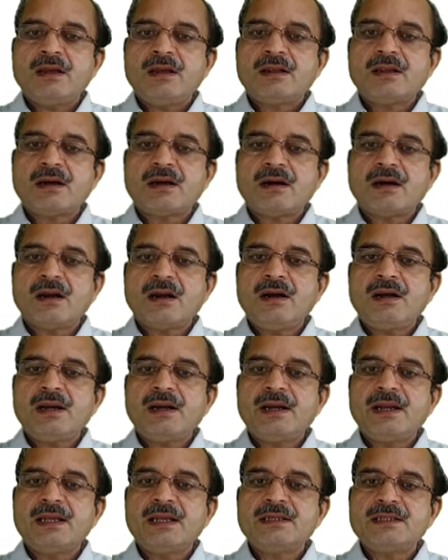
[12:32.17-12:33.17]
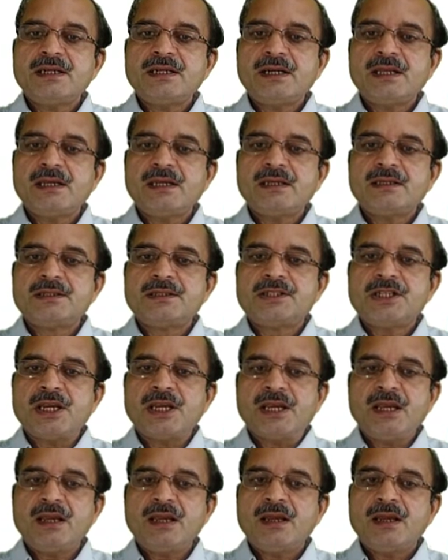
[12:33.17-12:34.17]
the current density
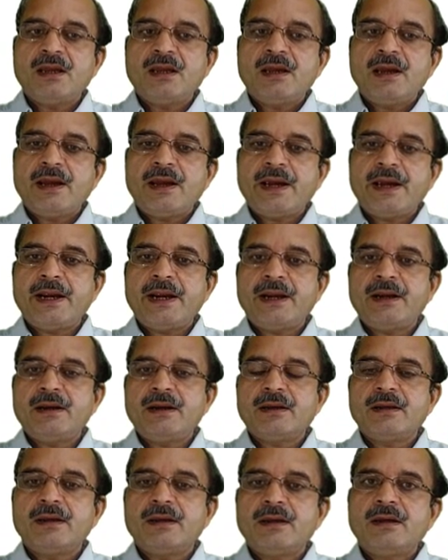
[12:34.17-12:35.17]
J and